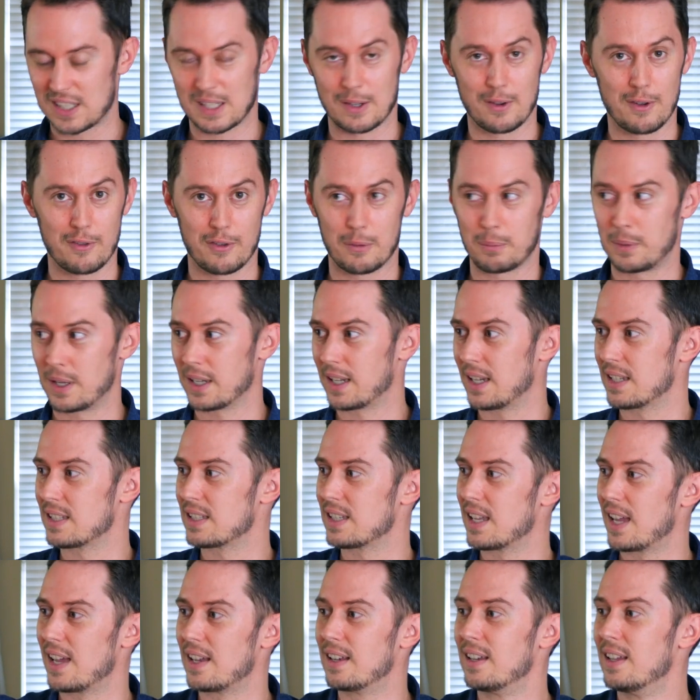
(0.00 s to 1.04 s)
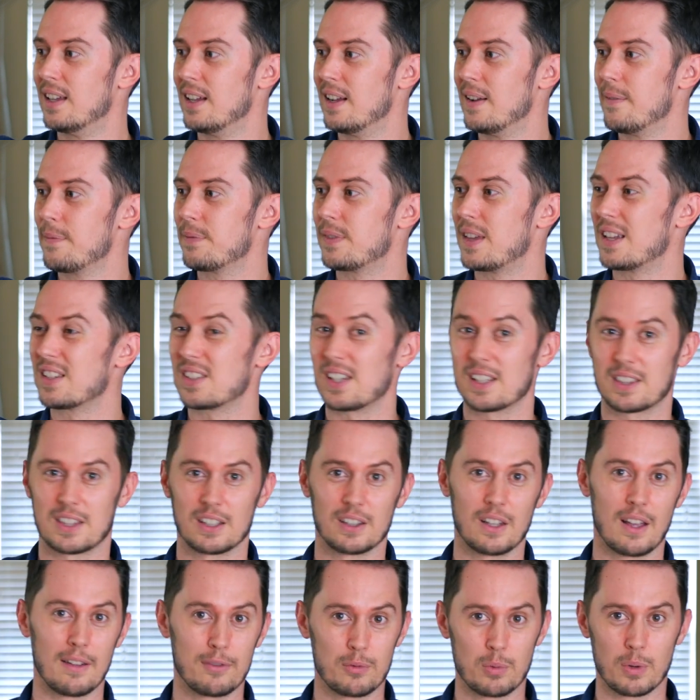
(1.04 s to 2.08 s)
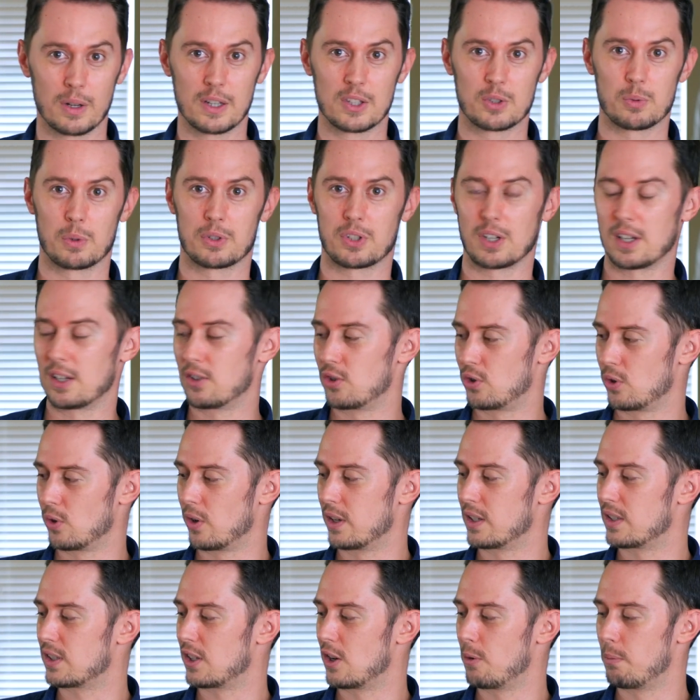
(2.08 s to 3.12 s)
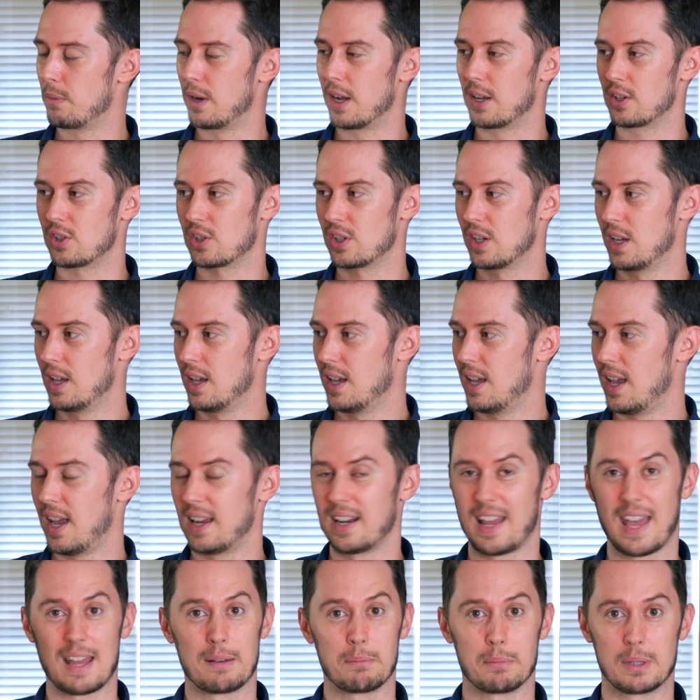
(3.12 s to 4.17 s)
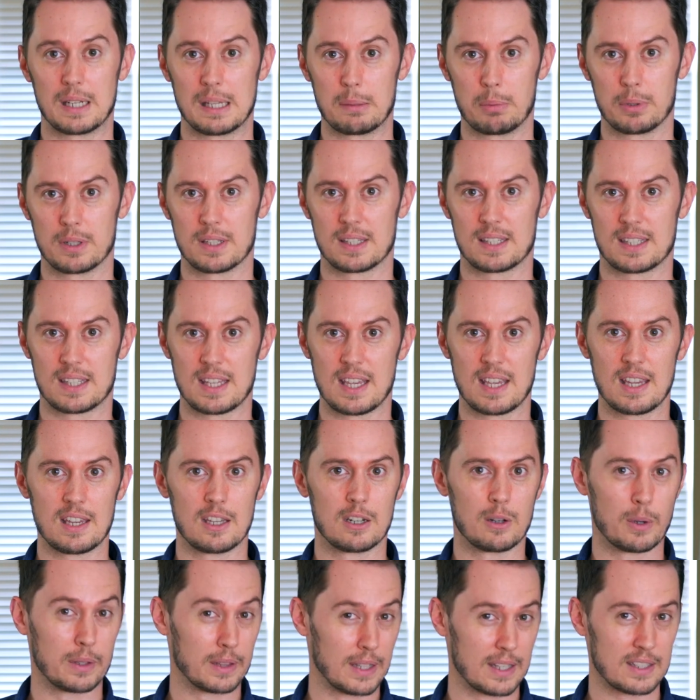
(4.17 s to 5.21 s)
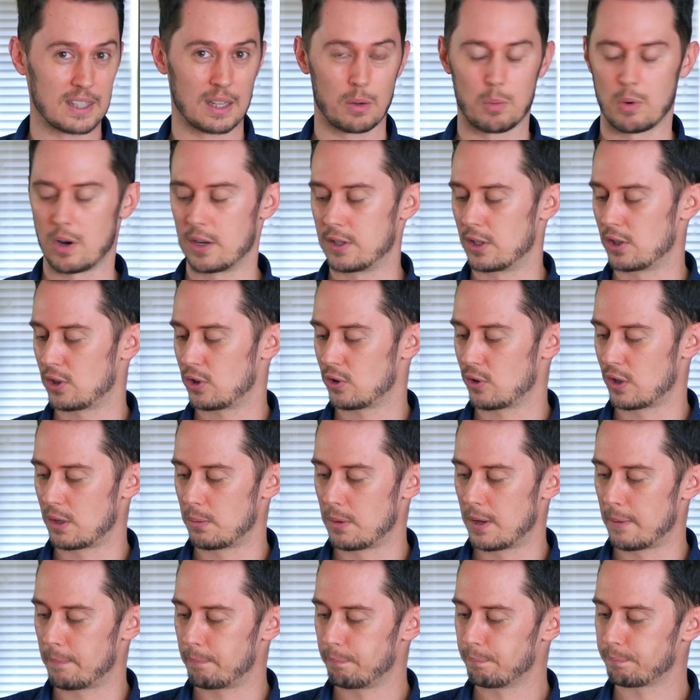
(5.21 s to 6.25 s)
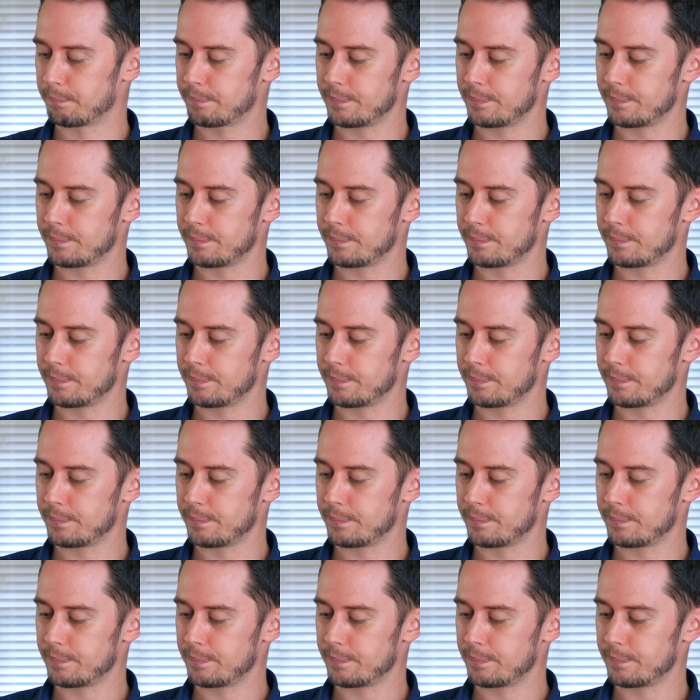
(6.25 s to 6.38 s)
Some of them, like I said, things like The Loved Ones, which I enjoy so much and hadn't been able to see, you know, unless I wanted to stream it.